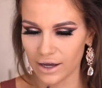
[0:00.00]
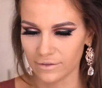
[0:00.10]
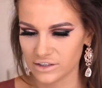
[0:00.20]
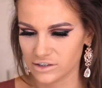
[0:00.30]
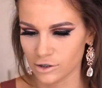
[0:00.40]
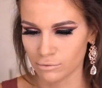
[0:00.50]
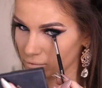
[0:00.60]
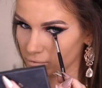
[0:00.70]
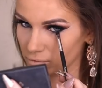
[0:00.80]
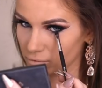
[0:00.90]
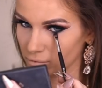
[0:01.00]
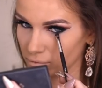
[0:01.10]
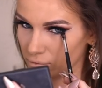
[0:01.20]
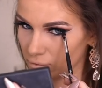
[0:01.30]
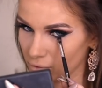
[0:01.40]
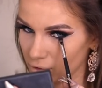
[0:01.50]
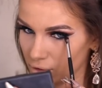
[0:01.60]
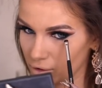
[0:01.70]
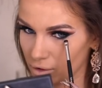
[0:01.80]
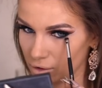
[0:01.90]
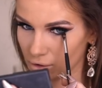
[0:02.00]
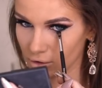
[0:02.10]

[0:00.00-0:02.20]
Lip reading: And this is on my Morphe M508